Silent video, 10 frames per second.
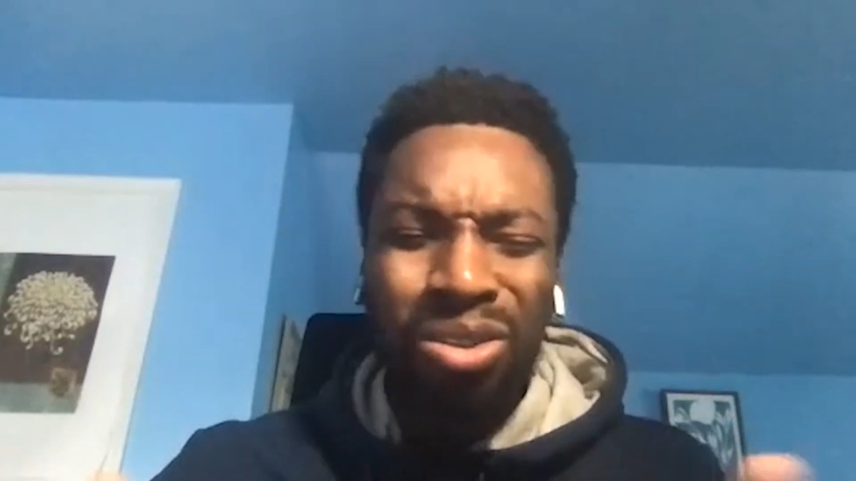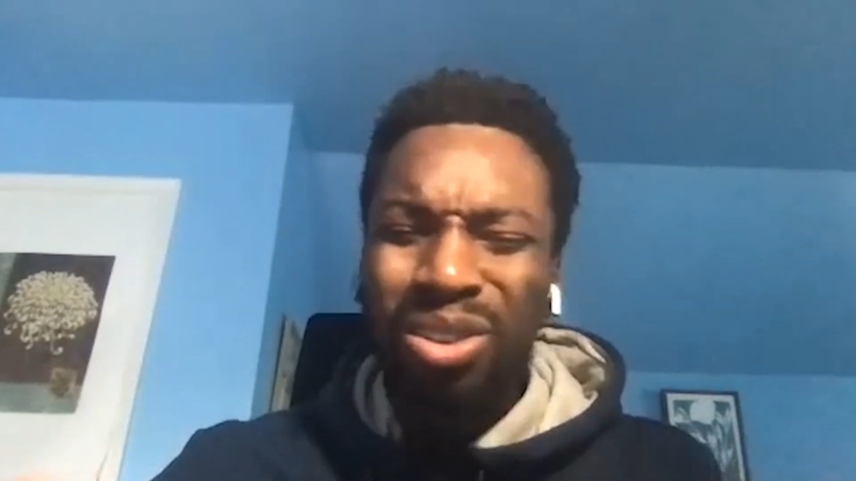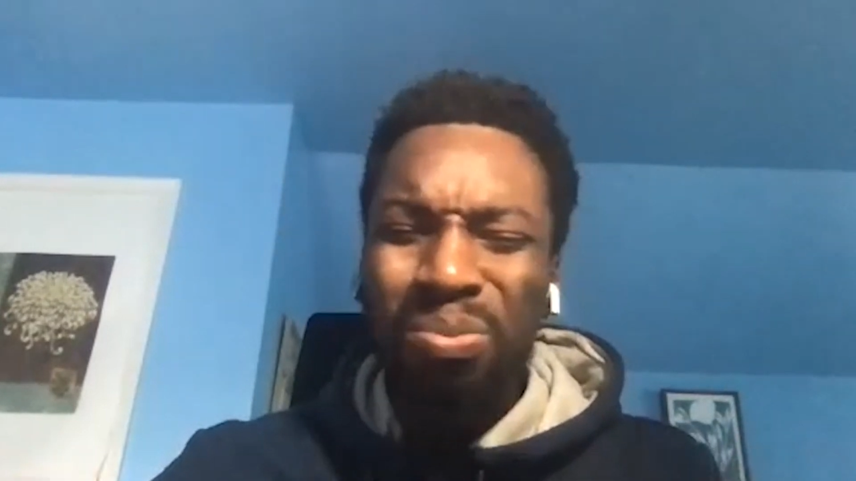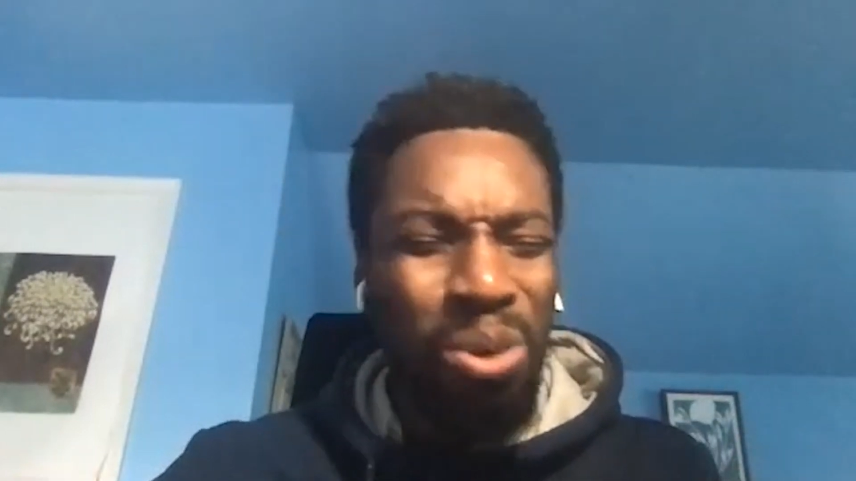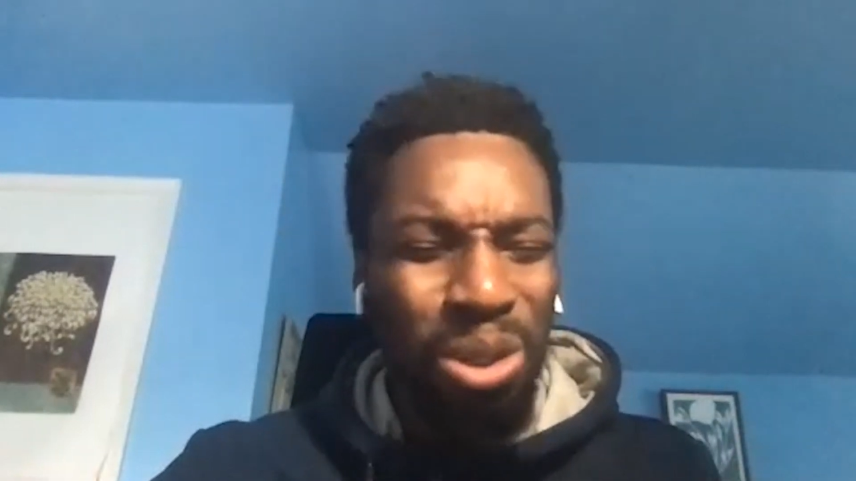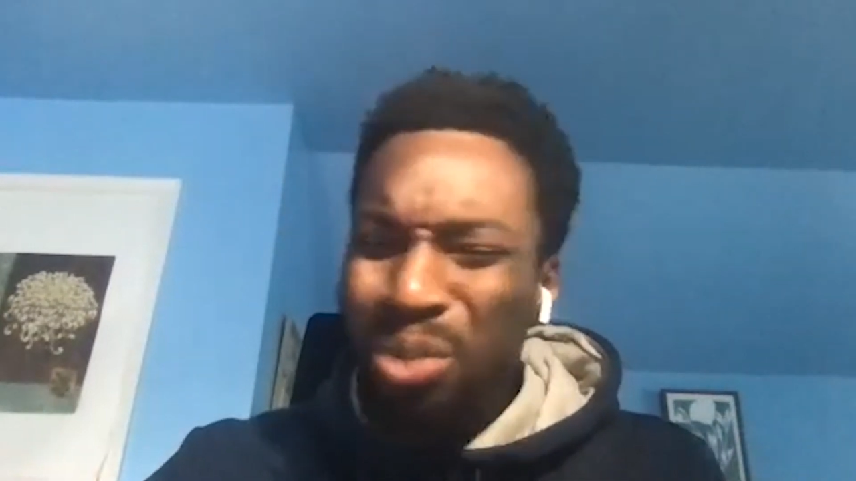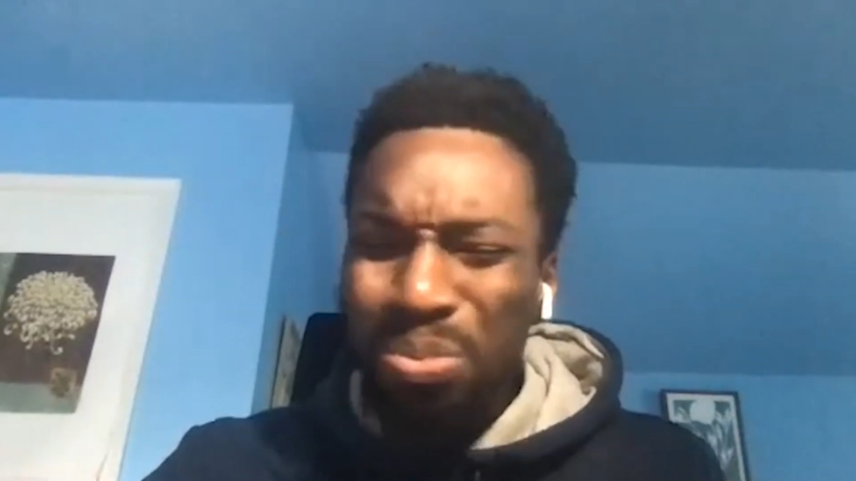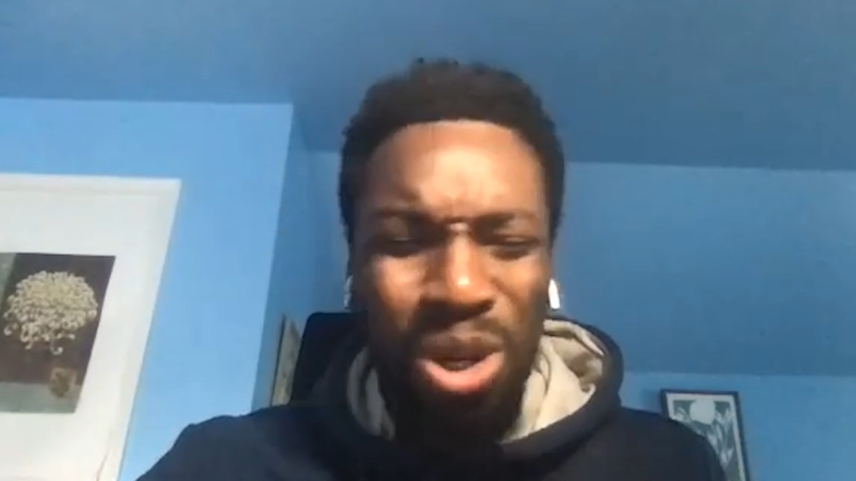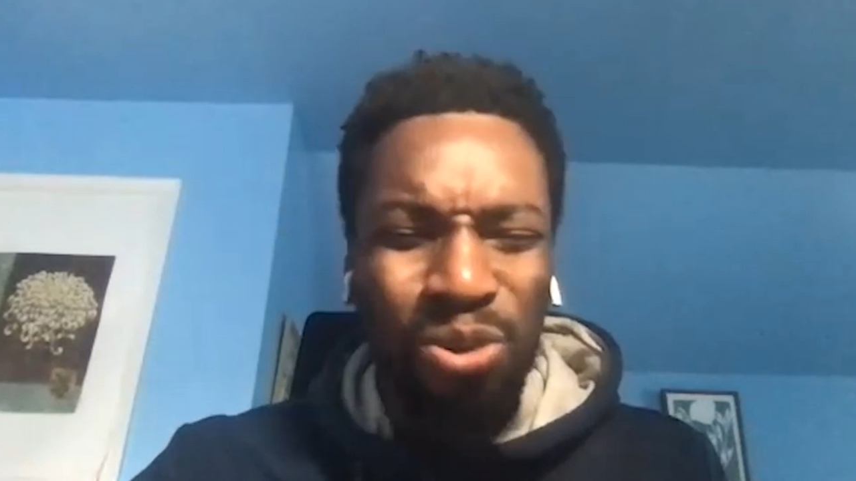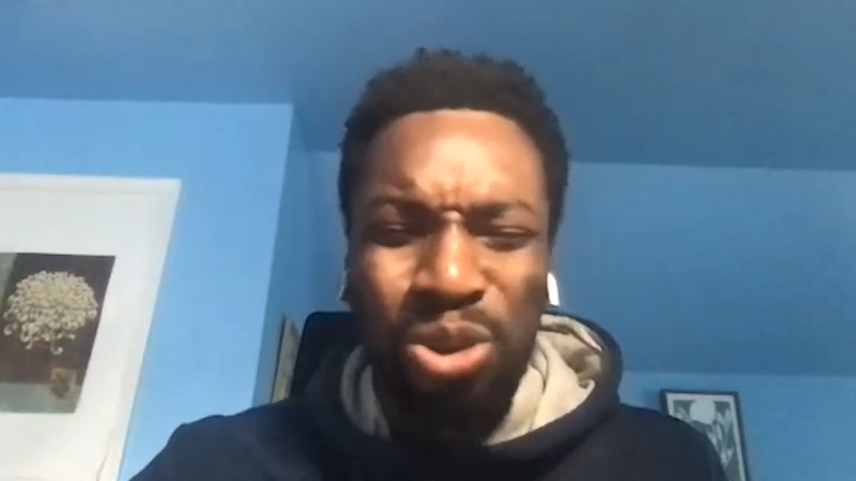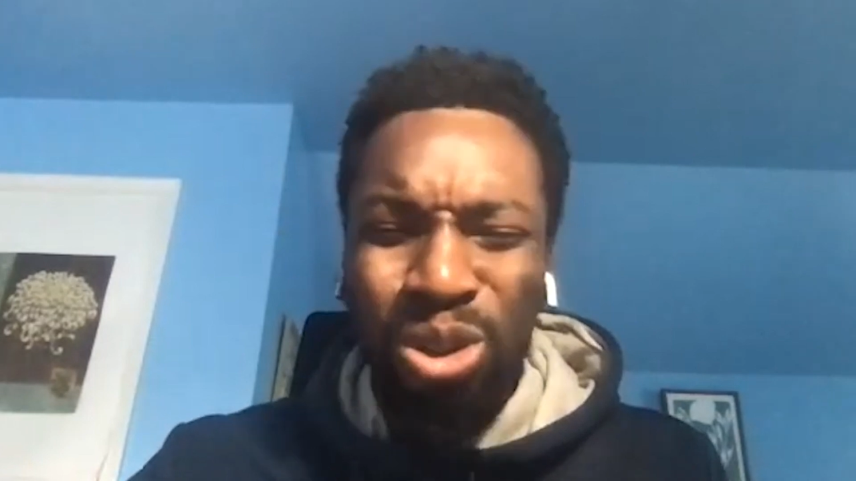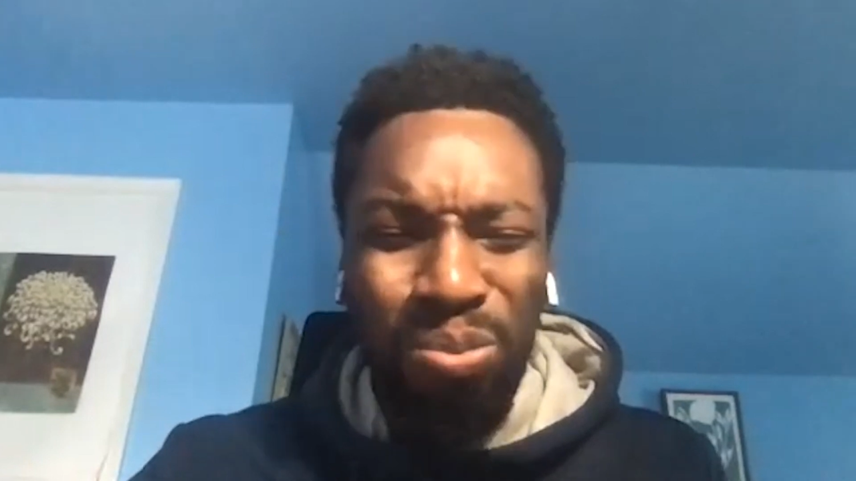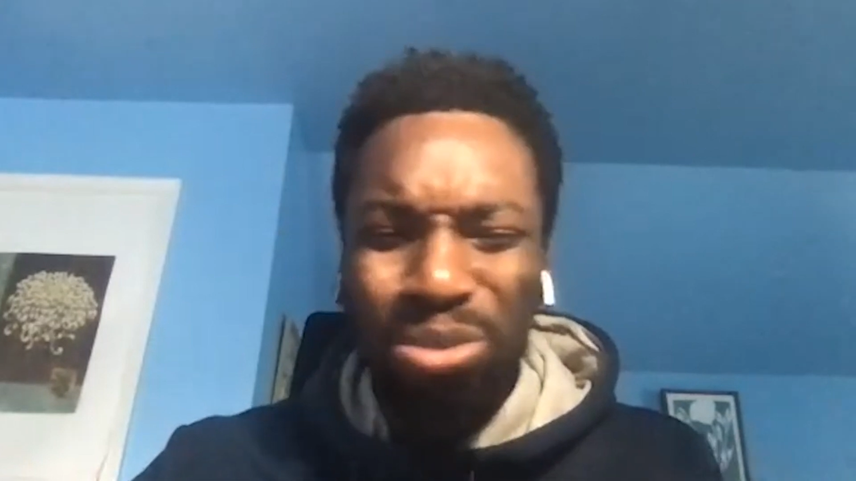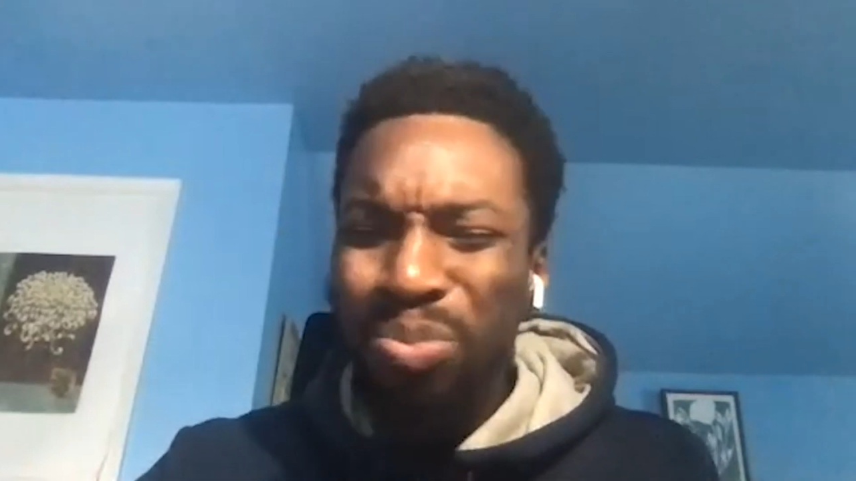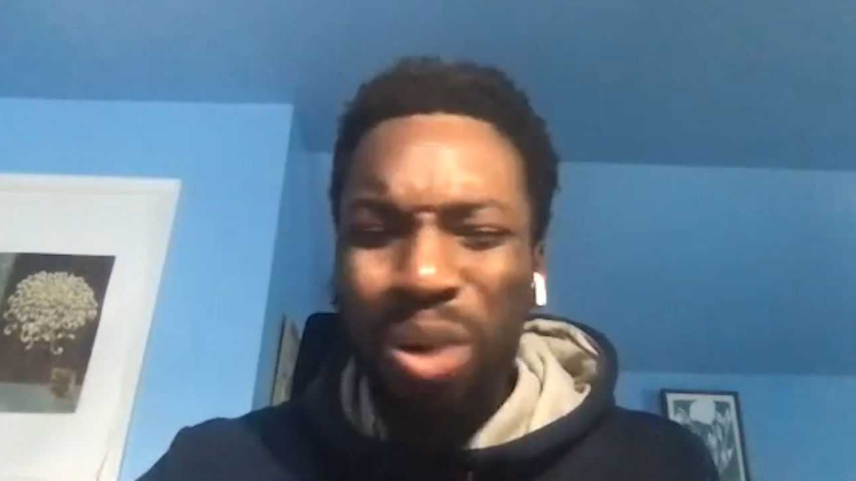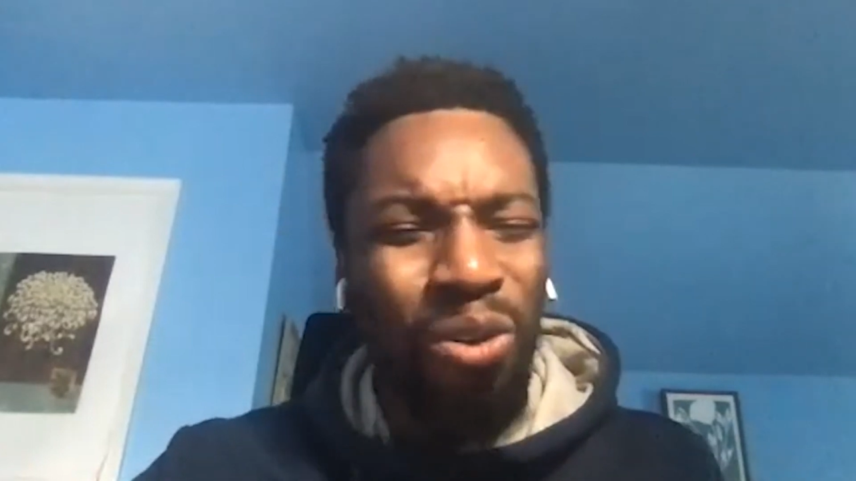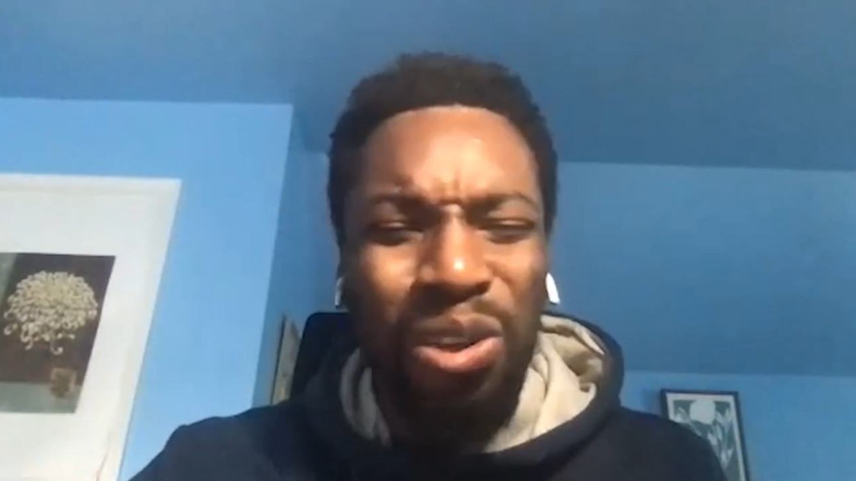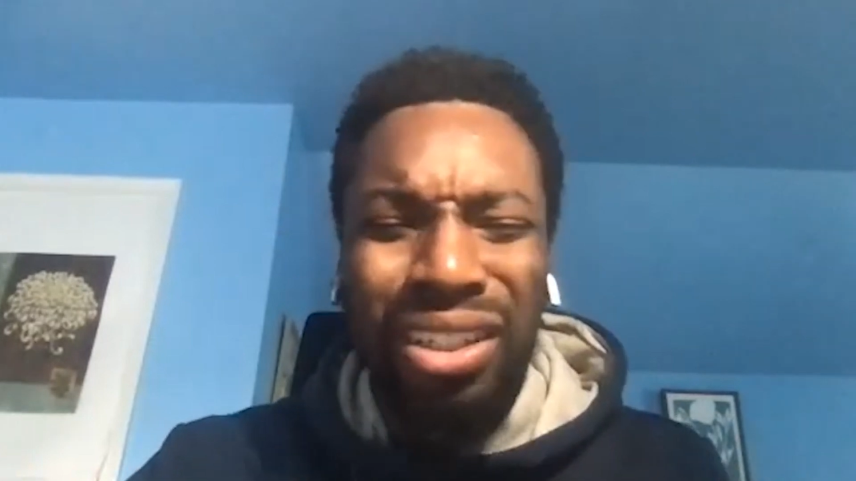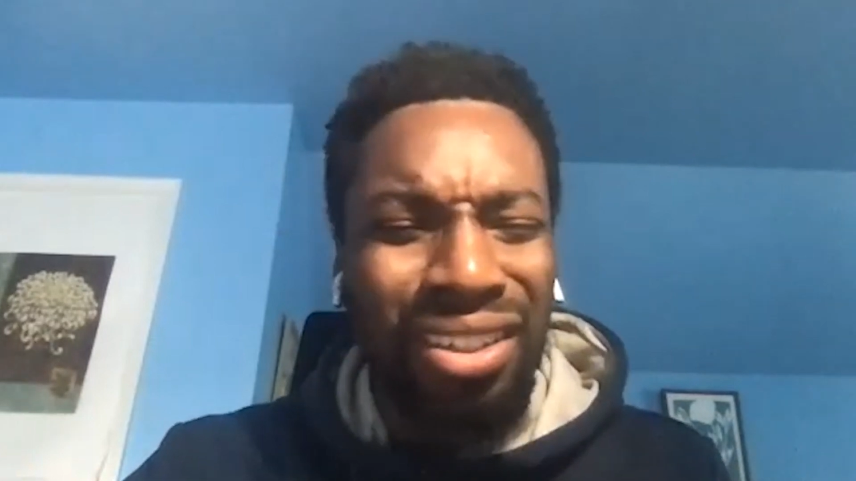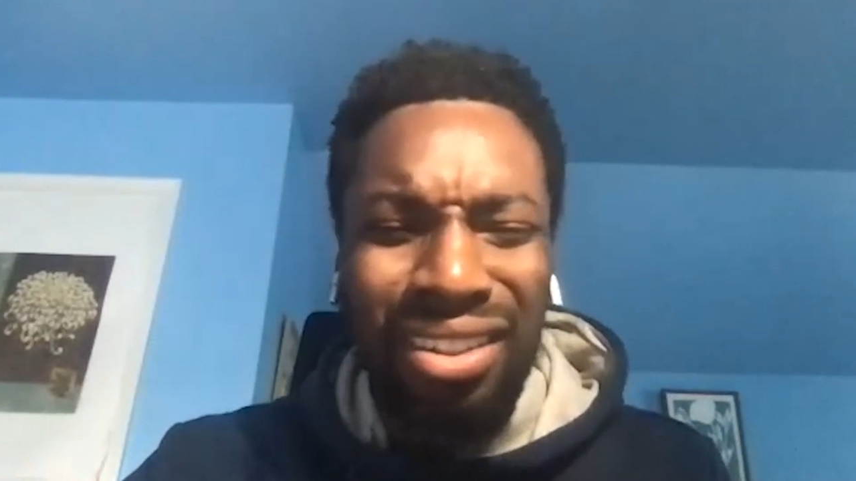You're, you're, you're beautiful. You're, you're
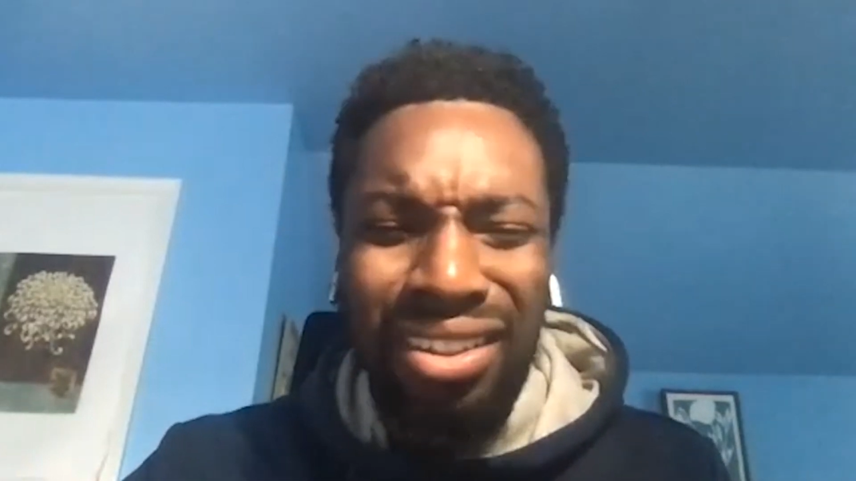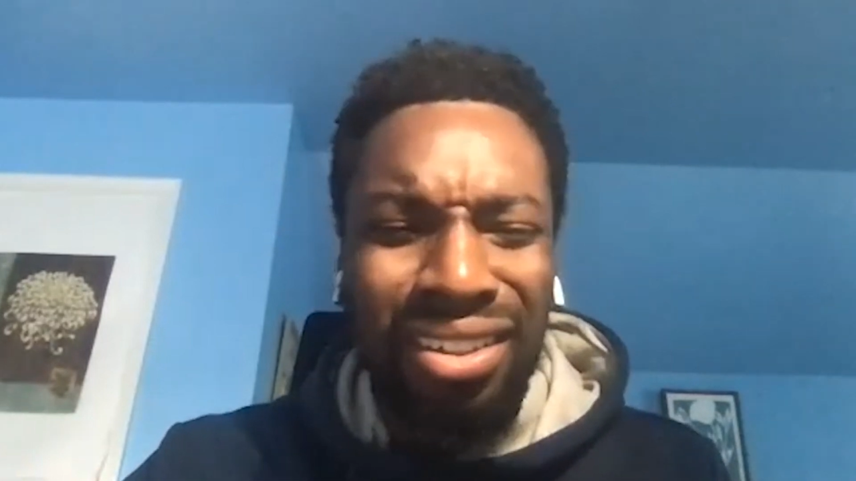perfect.